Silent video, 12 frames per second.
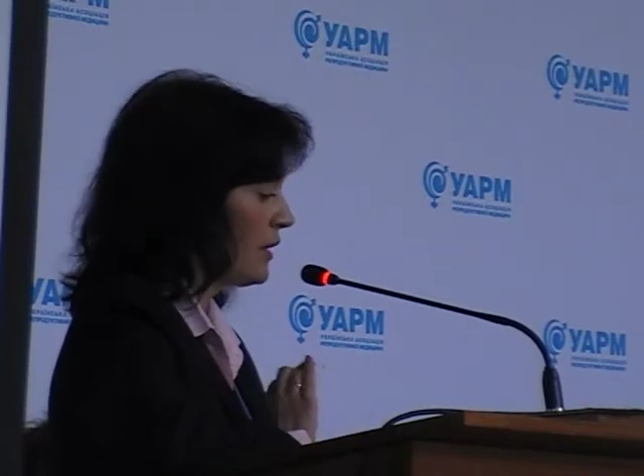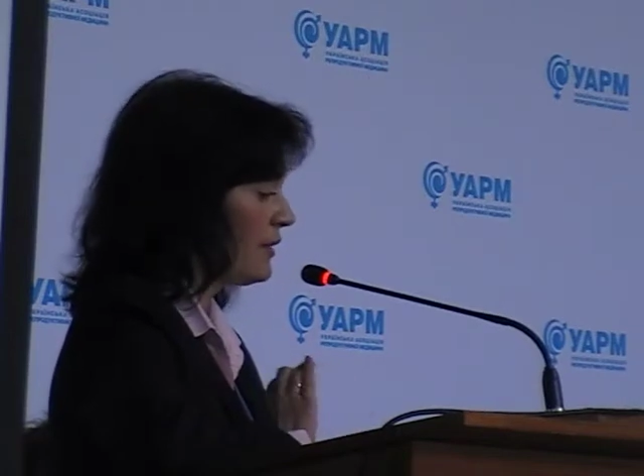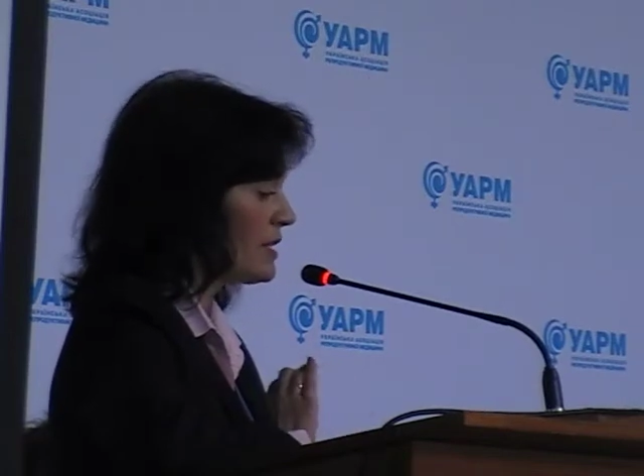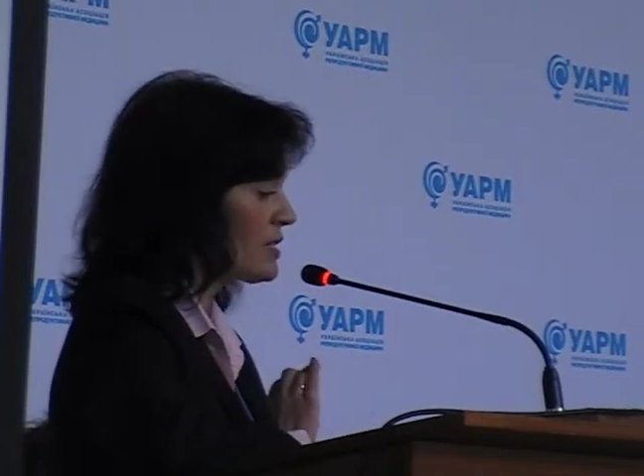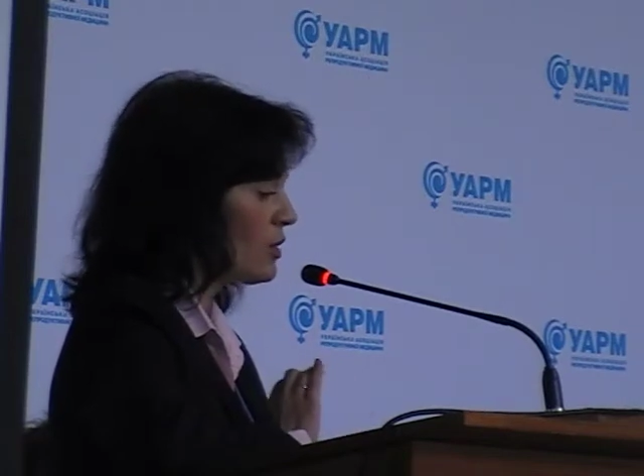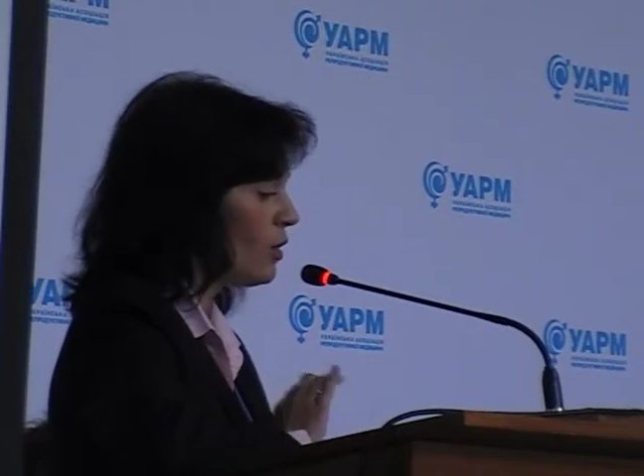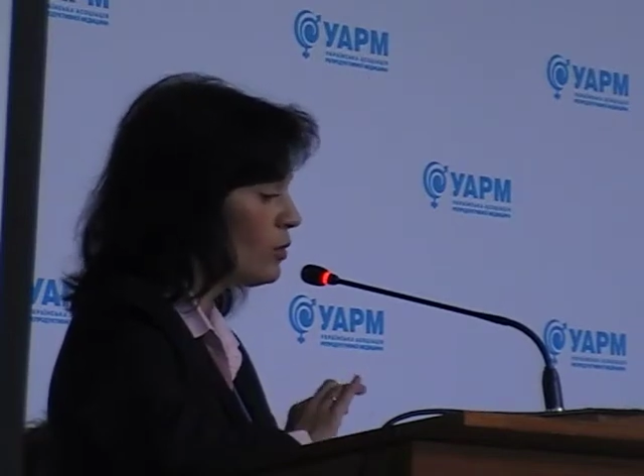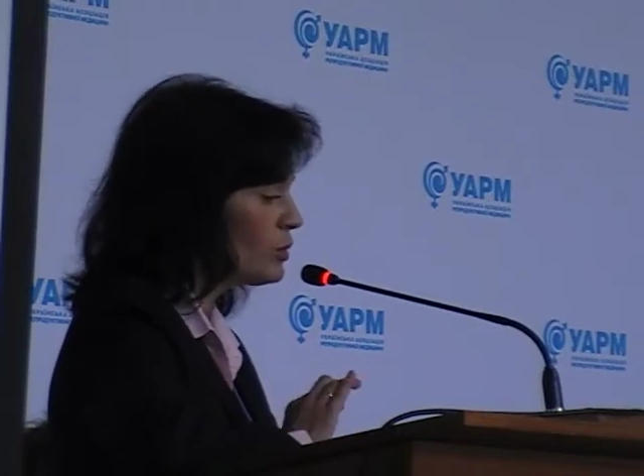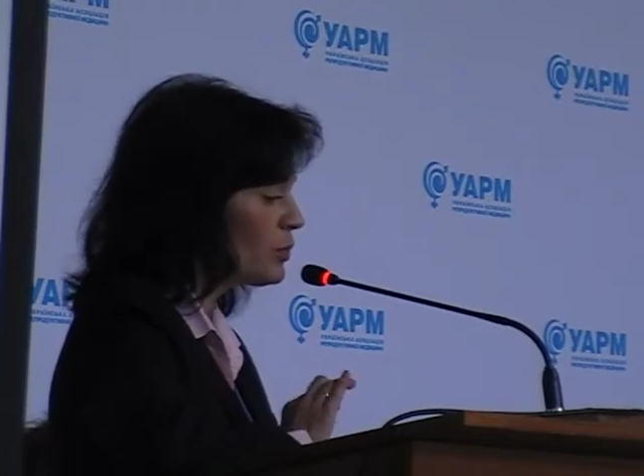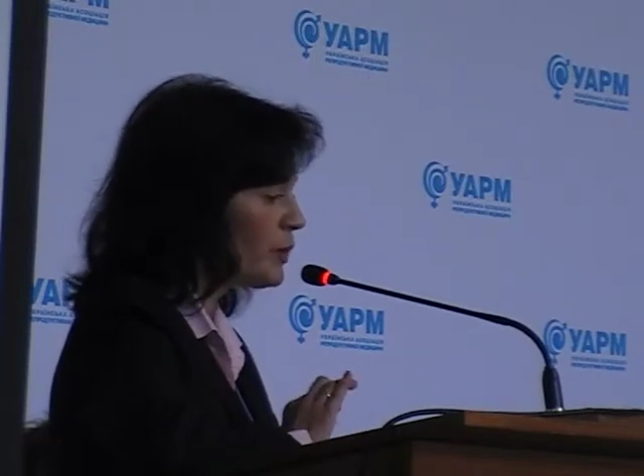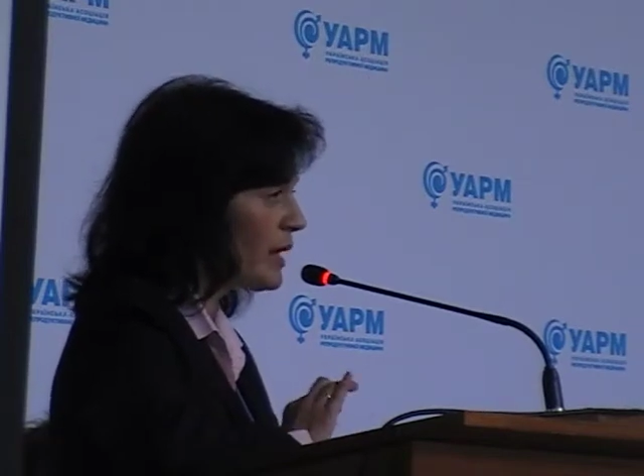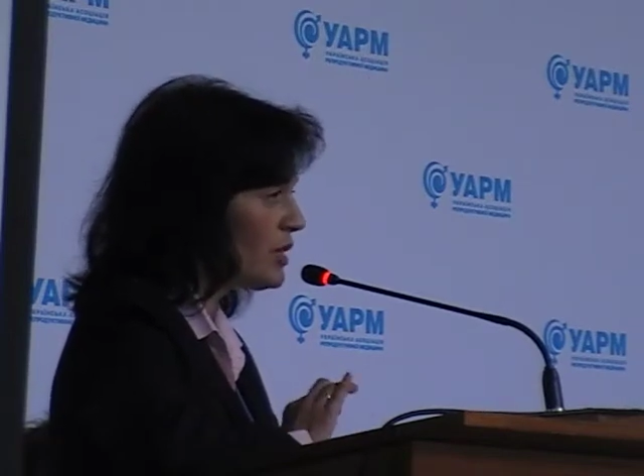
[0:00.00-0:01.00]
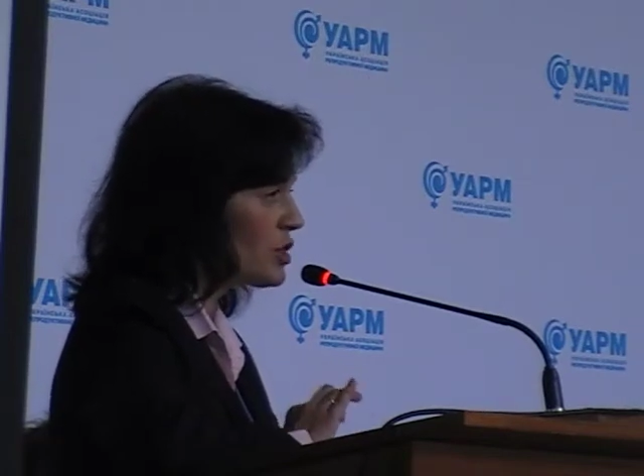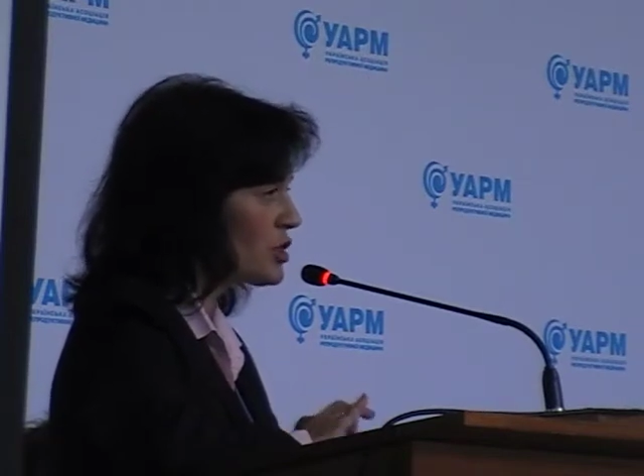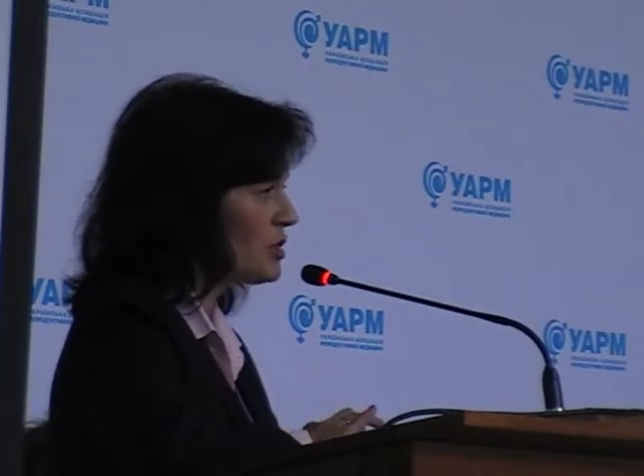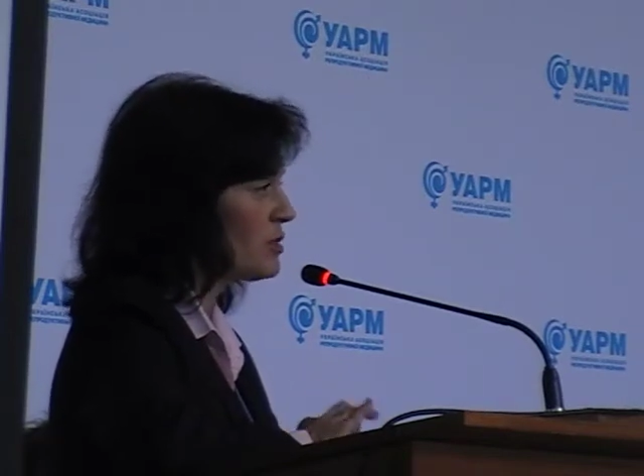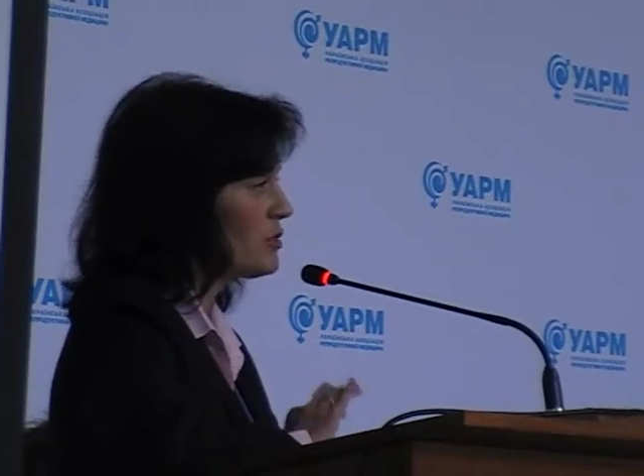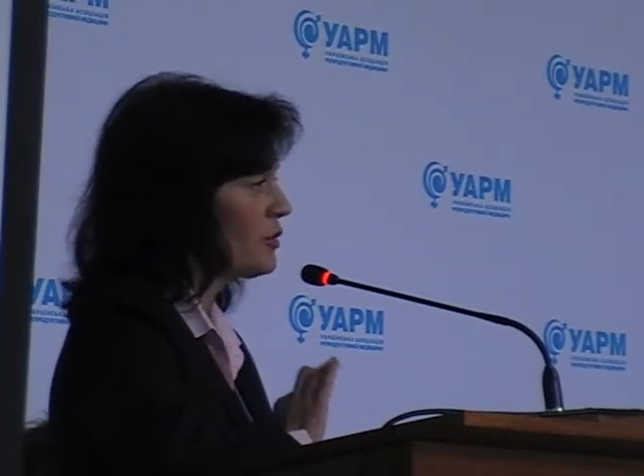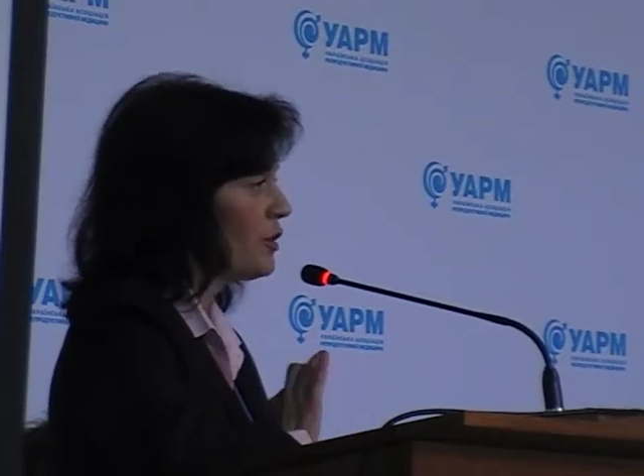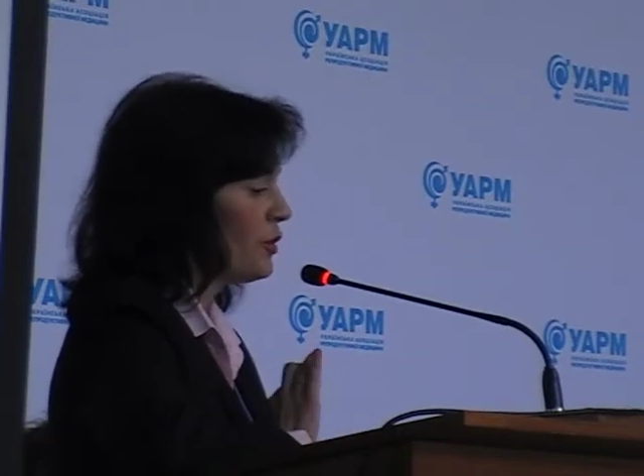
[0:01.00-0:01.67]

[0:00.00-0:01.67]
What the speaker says: this old patient,